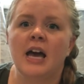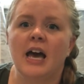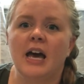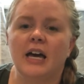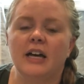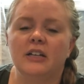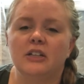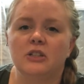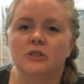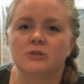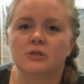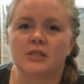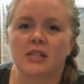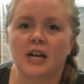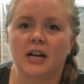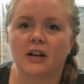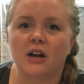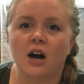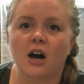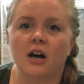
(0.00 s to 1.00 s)
and use
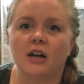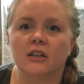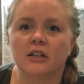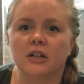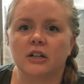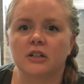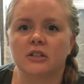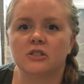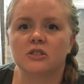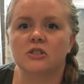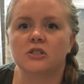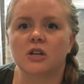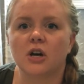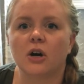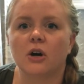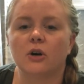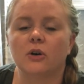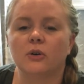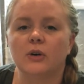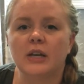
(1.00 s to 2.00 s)
that collar.
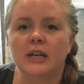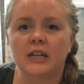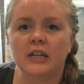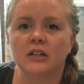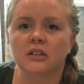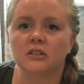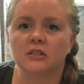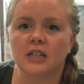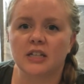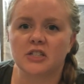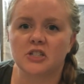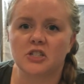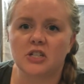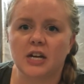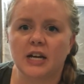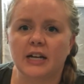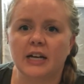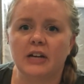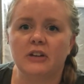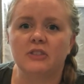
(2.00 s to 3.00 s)
So here, let's
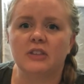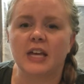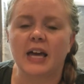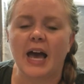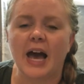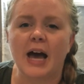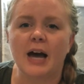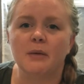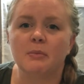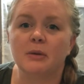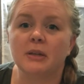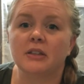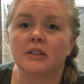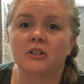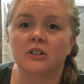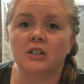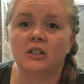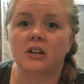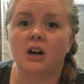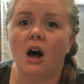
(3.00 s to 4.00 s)
check out the app and
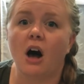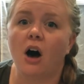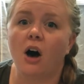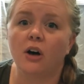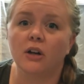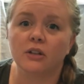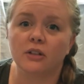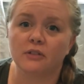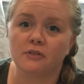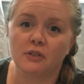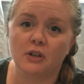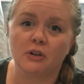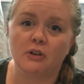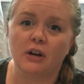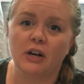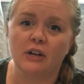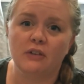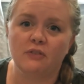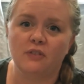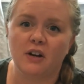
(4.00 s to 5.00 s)
look at all of the
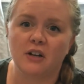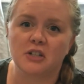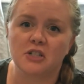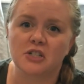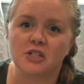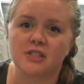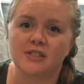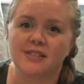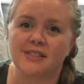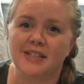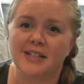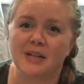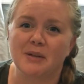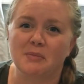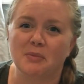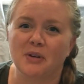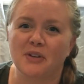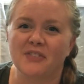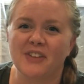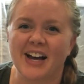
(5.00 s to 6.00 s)
great functions that
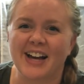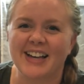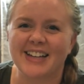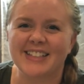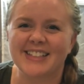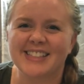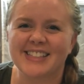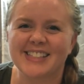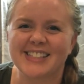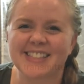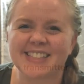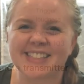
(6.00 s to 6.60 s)
it provides.